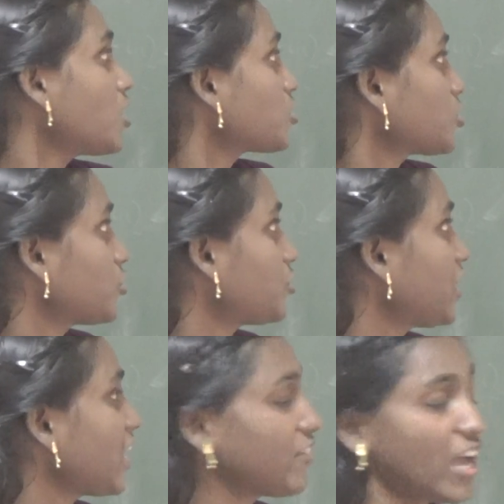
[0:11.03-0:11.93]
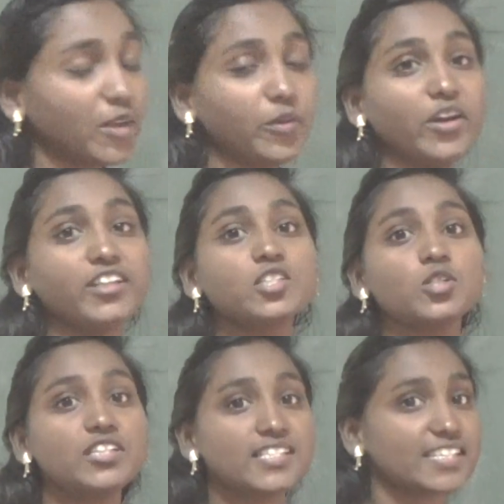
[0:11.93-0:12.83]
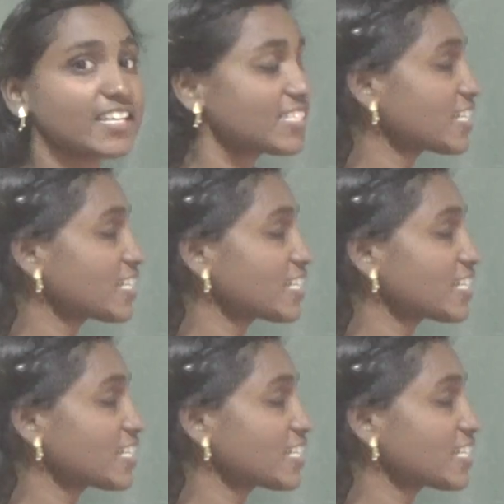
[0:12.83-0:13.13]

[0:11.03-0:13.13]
So today we are going to discuss